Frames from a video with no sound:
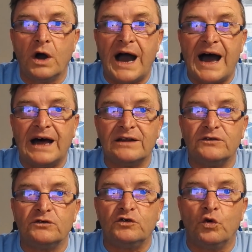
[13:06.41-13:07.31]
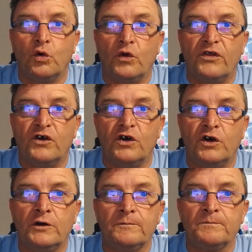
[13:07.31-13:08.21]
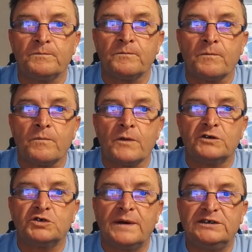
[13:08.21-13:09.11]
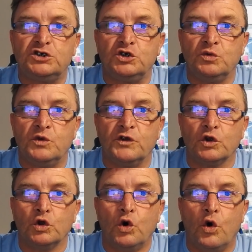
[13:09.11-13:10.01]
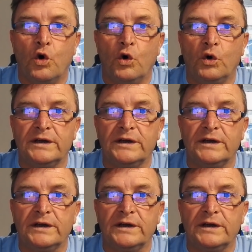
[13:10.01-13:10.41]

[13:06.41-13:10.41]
And you're there to ensure the law